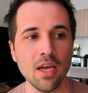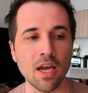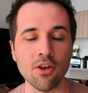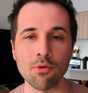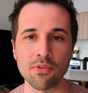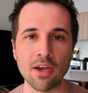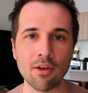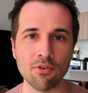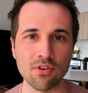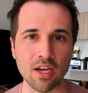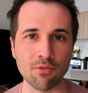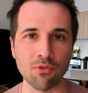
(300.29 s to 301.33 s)
and you're without your
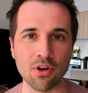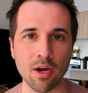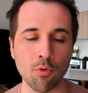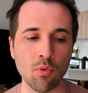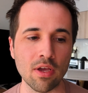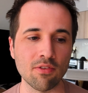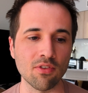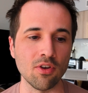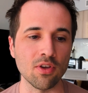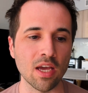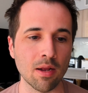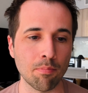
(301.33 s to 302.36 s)
deck for a couple weeks and then
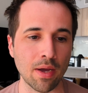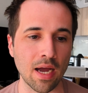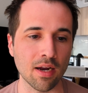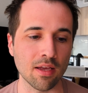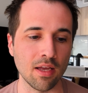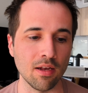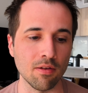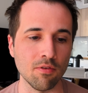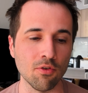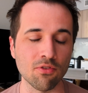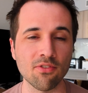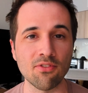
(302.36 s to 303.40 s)
you get it back and
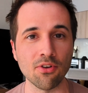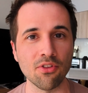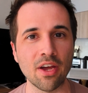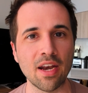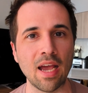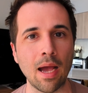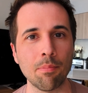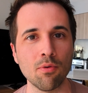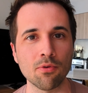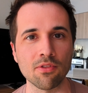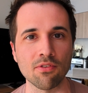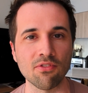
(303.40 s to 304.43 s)
you're still not happy
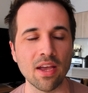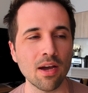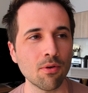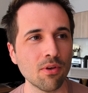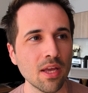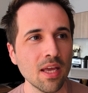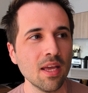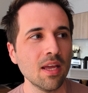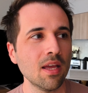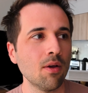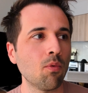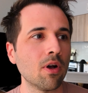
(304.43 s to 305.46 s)
with the sound,
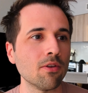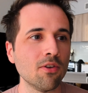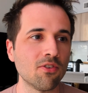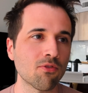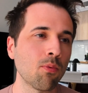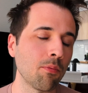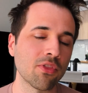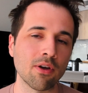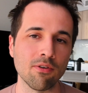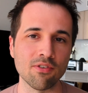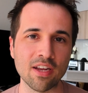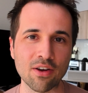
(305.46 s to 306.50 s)
well, you just went without
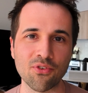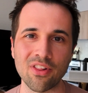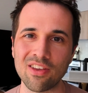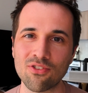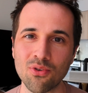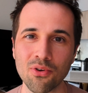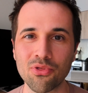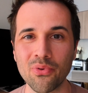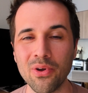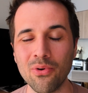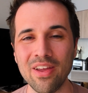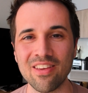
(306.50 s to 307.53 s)
your deck for like 2 or
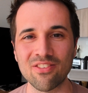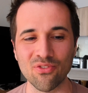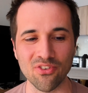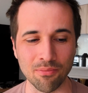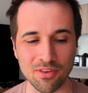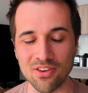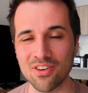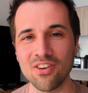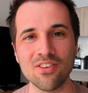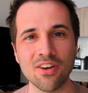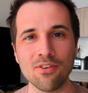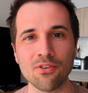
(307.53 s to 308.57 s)
3 weeks for something you could have
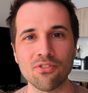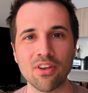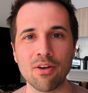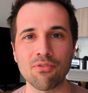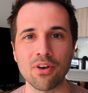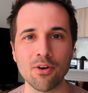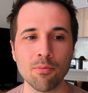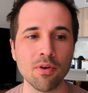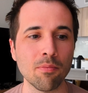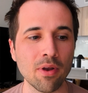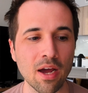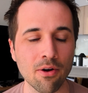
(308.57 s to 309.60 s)
done yourself at home in
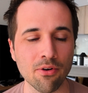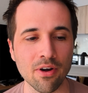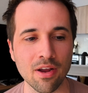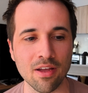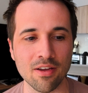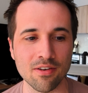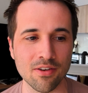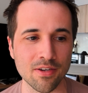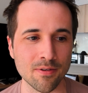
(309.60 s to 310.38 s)
an hour, and